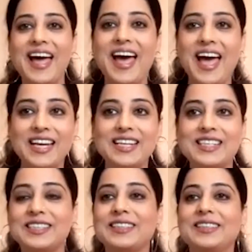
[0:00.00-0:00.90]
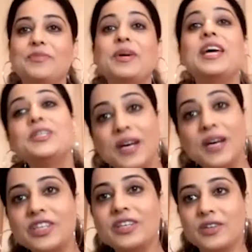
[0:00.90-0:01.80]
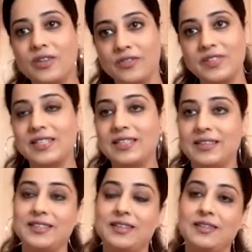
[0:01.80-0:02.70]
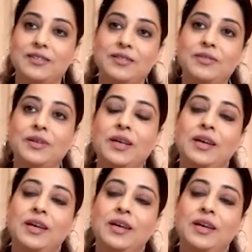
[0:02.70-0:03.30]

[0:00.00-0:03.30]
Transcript: And Mahesh Manjrekar, obviously, the